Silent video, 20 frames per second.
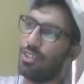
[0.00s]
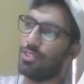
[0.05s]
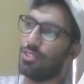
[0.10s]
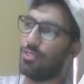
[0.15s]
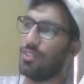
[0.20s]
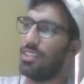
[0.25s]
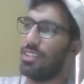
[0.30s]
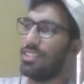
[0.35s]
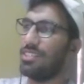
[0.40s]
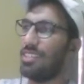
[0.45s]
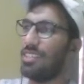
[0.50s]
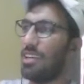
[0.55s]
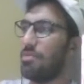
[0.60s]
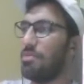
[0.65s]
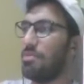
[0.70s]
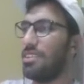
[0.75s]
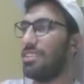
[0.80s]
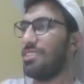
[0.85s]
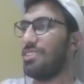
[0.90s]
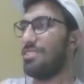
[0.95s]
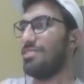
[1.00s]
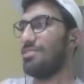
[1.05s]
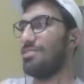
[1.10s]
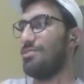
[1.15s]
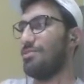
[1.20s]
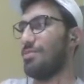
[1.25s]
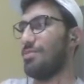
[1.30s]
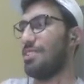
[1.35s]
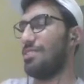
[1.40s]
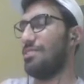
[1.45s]
So what is happening is,
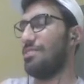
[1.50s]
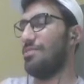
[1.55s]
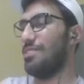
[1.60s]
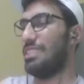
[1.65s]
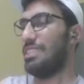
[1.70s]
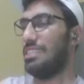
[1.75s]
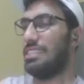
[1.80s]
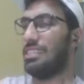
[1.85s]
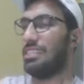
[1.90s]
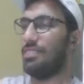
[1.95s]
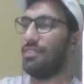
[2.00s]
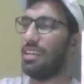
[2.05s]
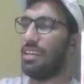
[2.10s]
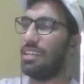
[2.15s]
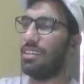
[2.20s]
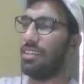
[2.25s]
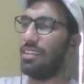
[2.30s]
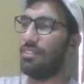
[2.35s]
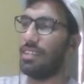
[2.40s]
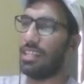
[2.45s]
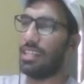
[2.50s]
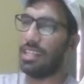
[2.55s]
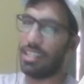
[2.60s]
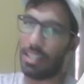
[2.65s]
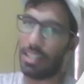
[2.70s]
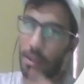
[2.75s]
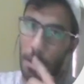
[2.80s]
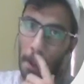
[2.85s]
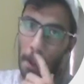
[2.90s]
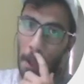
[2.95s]
when we divide our
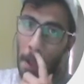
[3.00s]
data,